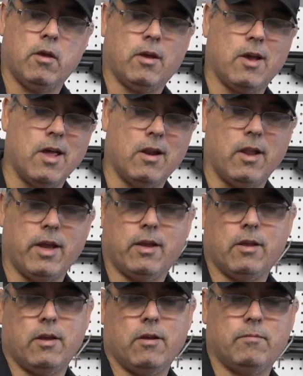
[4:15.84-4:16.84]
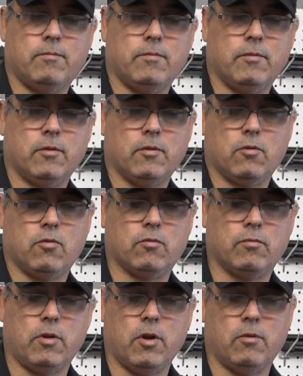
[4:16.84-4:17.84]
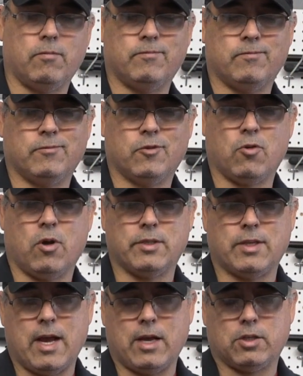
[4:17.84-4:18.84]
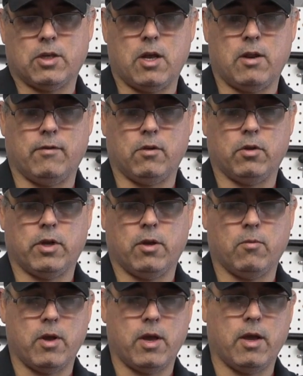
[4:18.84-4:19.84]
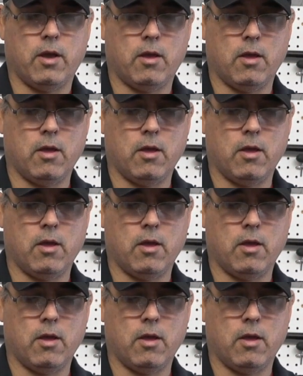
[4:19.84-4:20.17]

kind of like in a, you know, crosshatch kind of looking way.